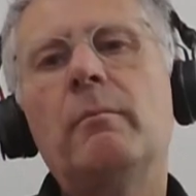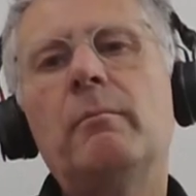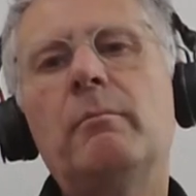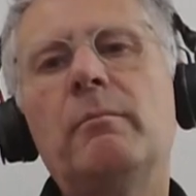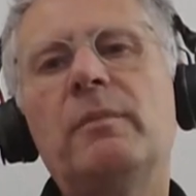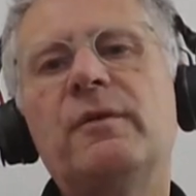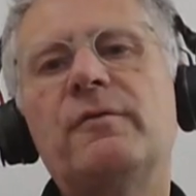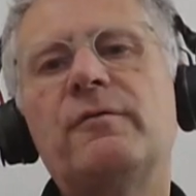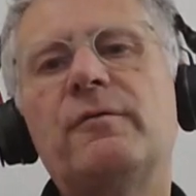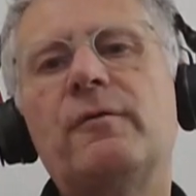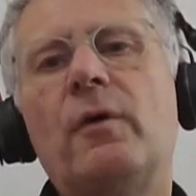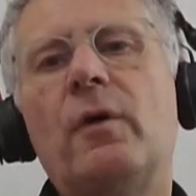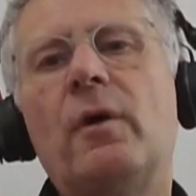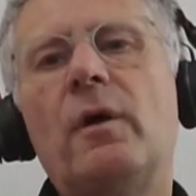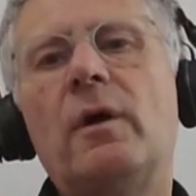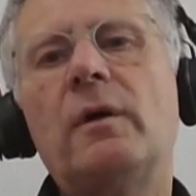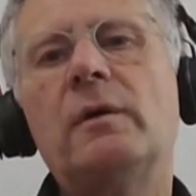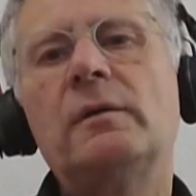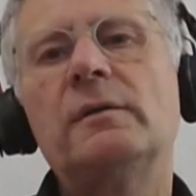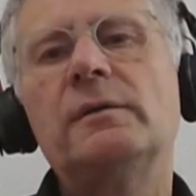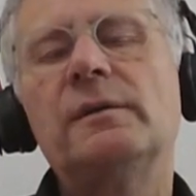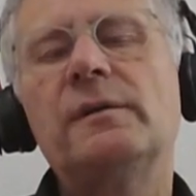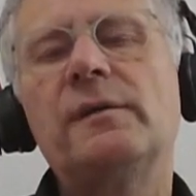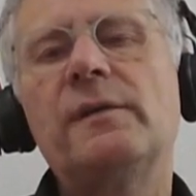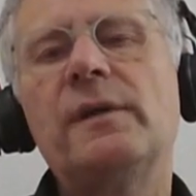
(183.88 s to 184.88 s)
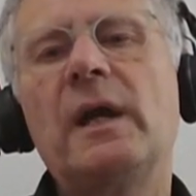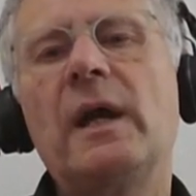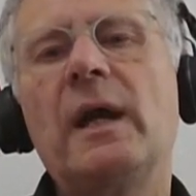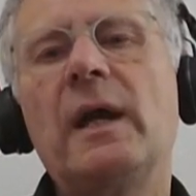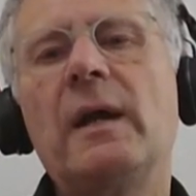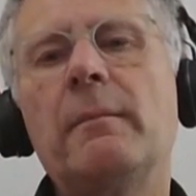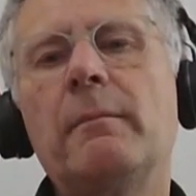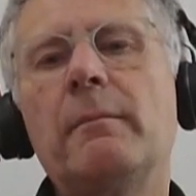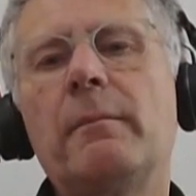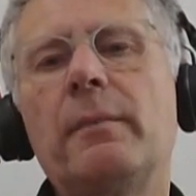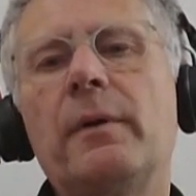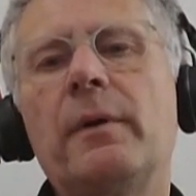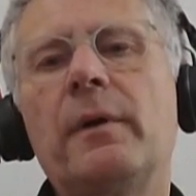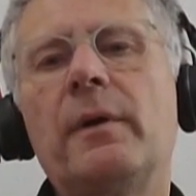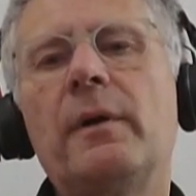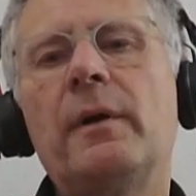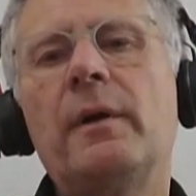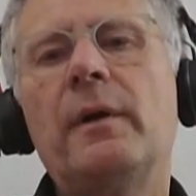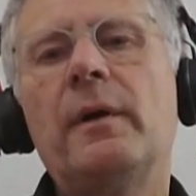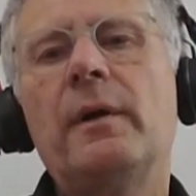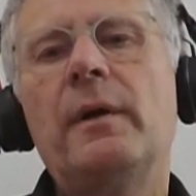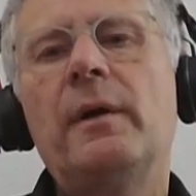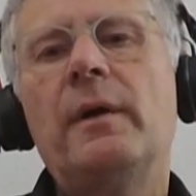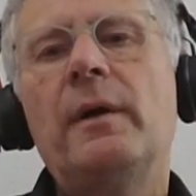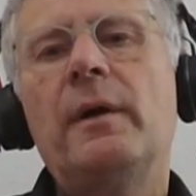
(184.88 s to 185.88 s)
before the amp,
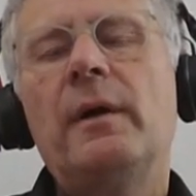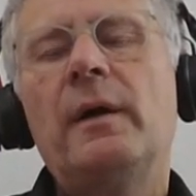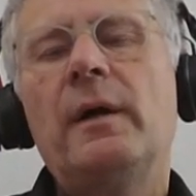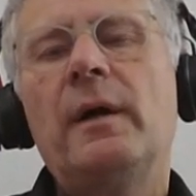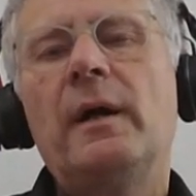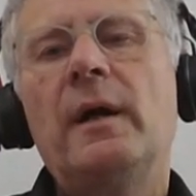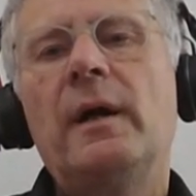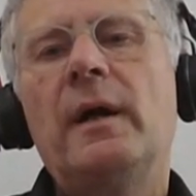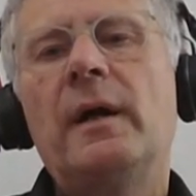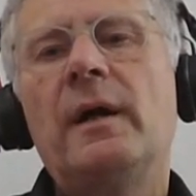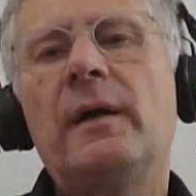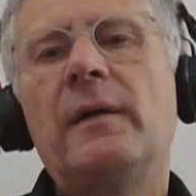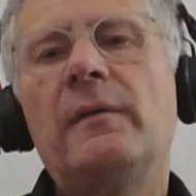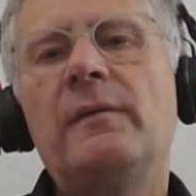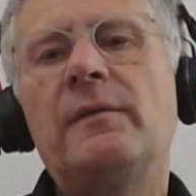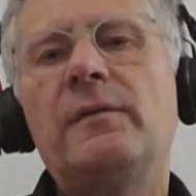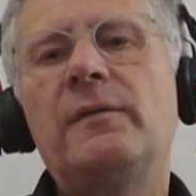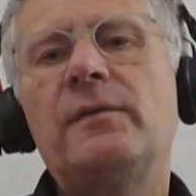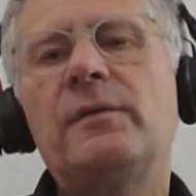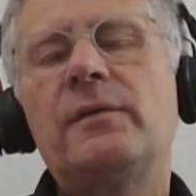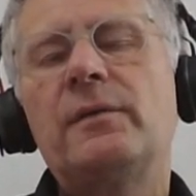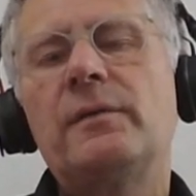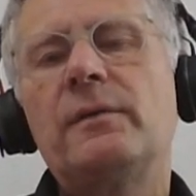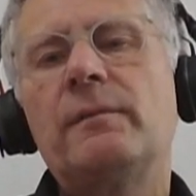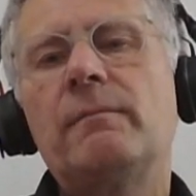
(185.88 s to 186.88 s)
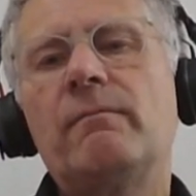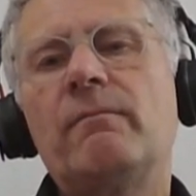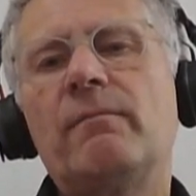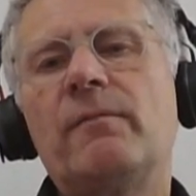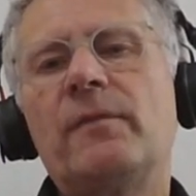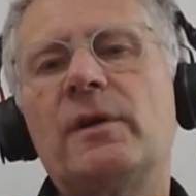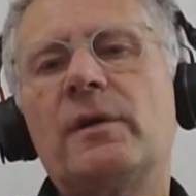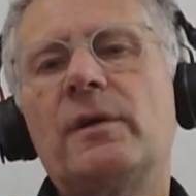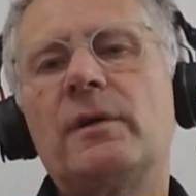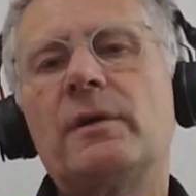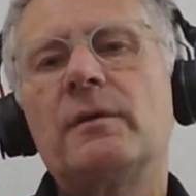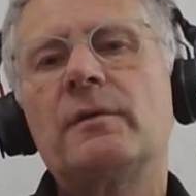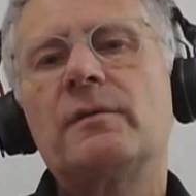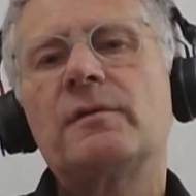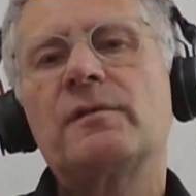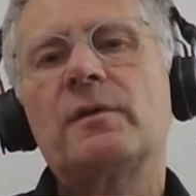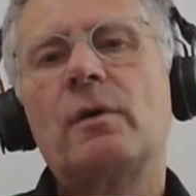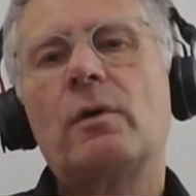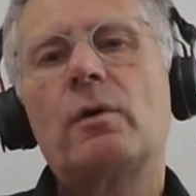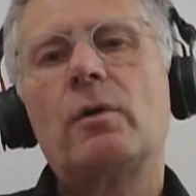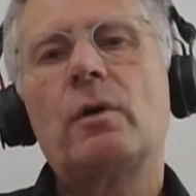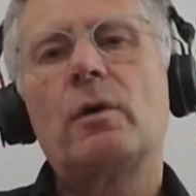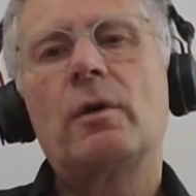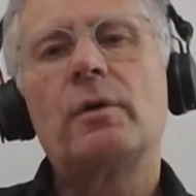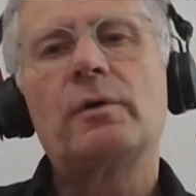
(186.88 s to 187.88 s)
and the
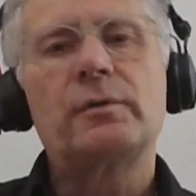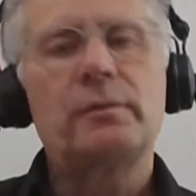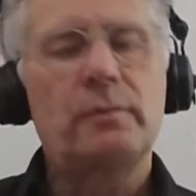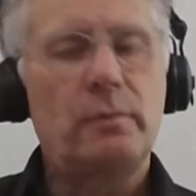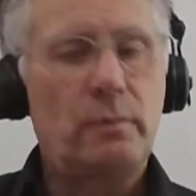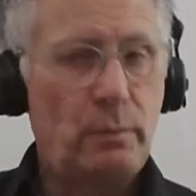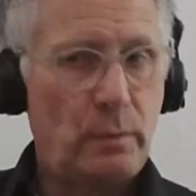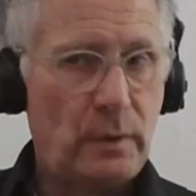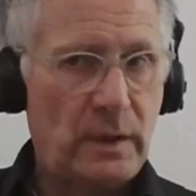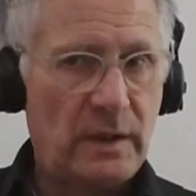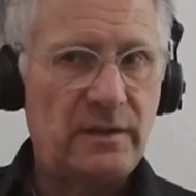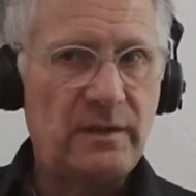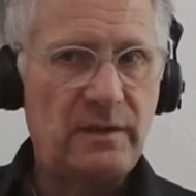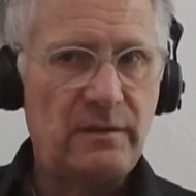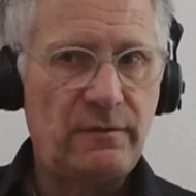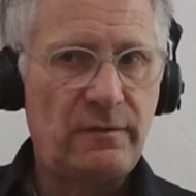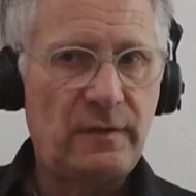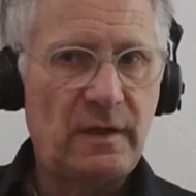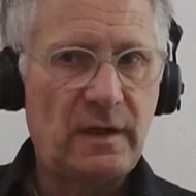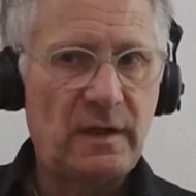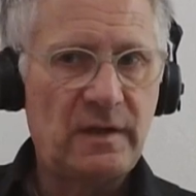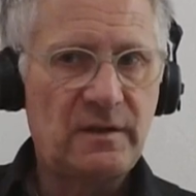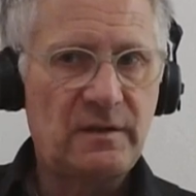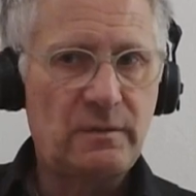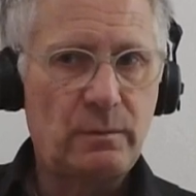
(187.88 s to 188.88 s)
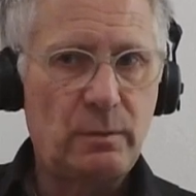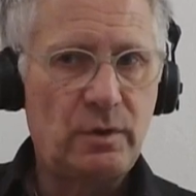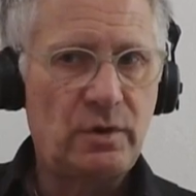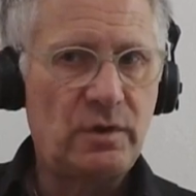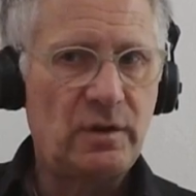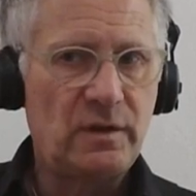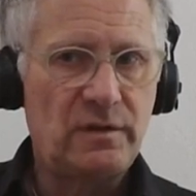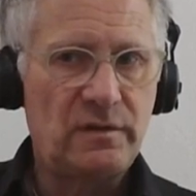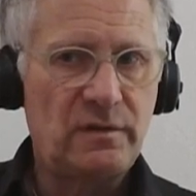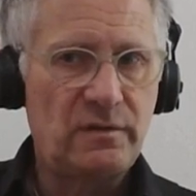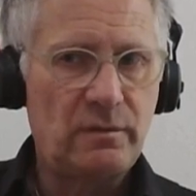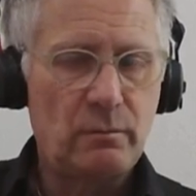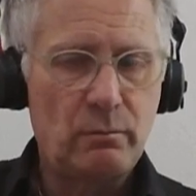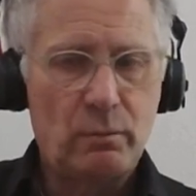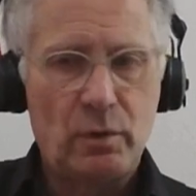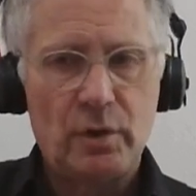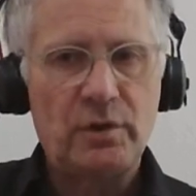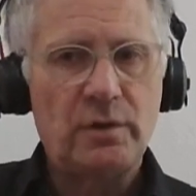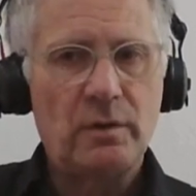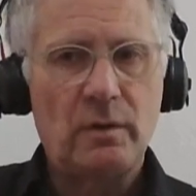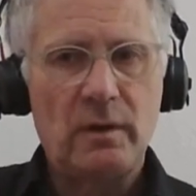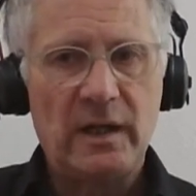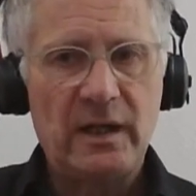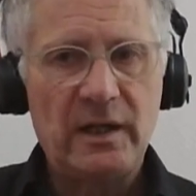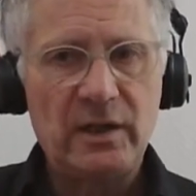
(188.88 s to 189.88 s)
so-called wet effects, which is
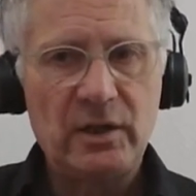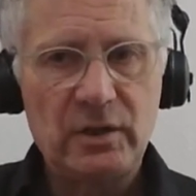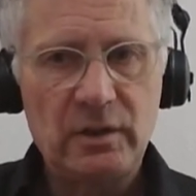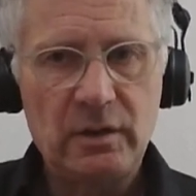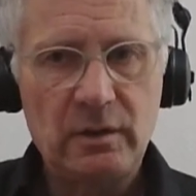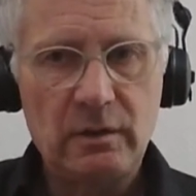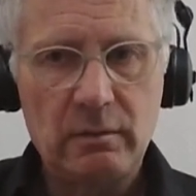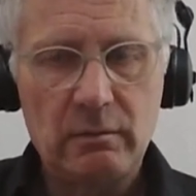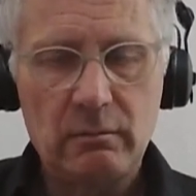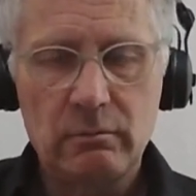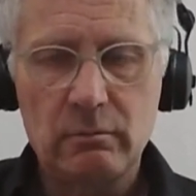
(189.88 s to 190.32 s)
modulation,